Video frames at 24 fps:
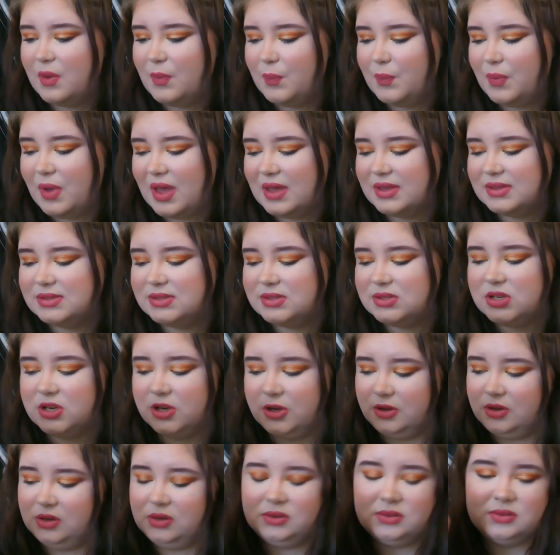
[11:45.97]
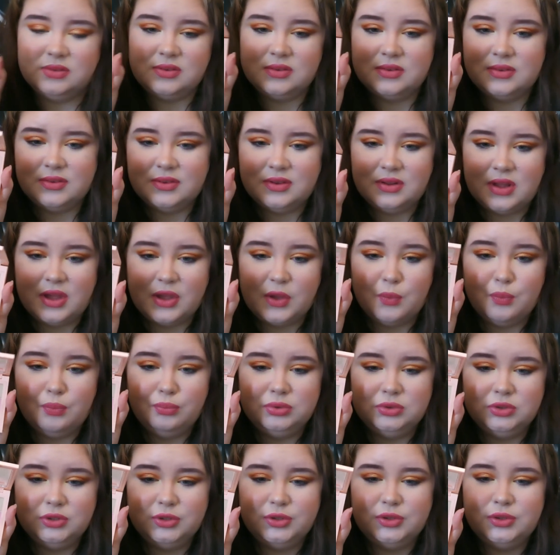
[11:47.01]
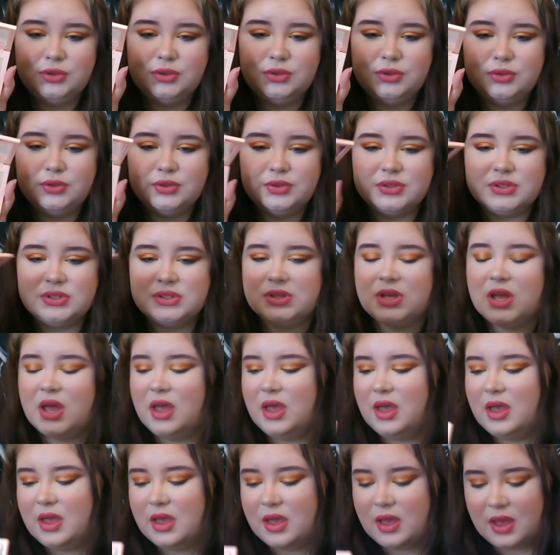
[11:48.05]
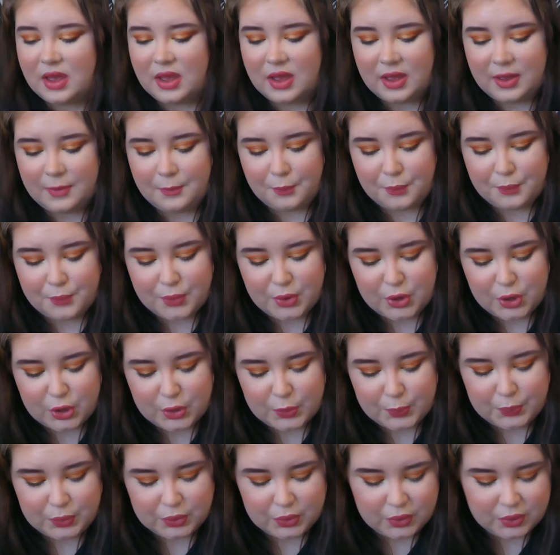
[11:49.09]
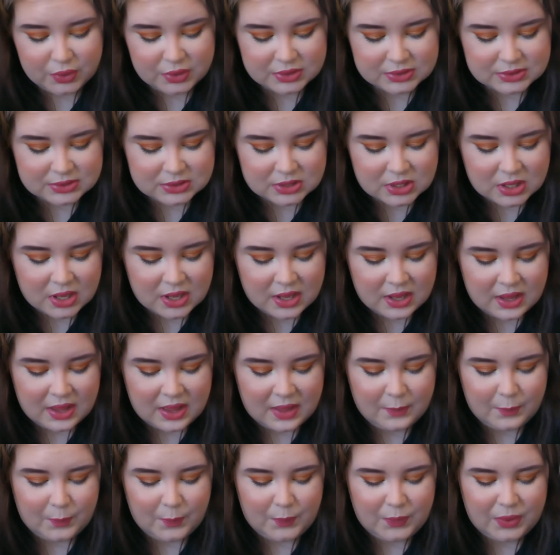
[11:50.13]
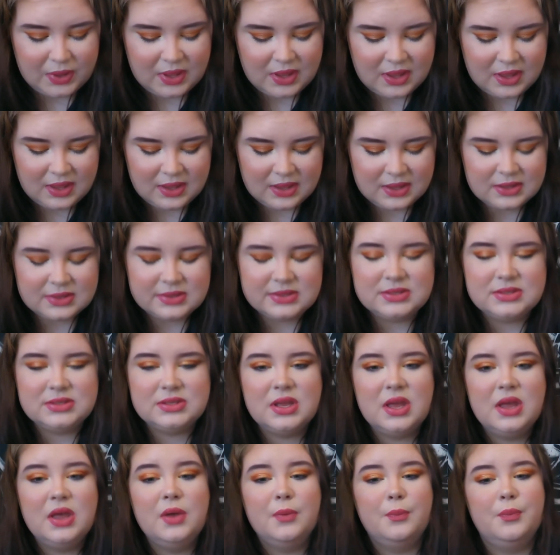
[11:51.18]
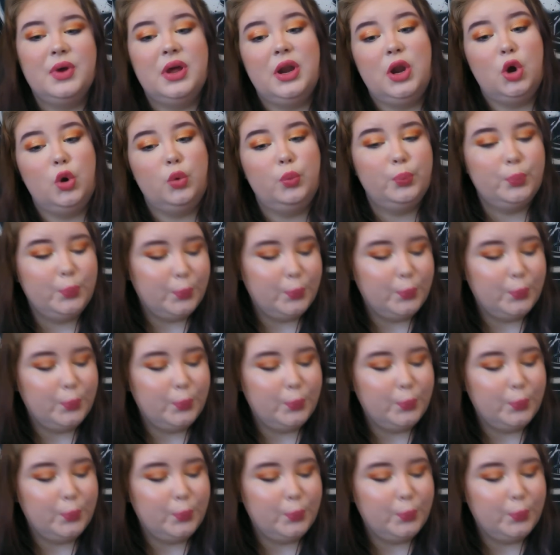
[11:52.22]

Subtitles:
pastel like blues and purples and pinks. I know